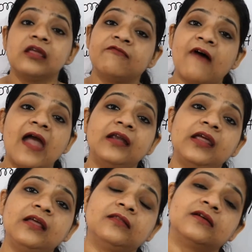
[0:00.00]

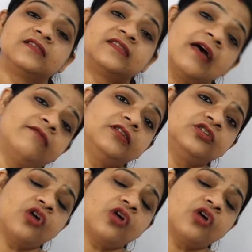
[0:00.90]
dividing the 7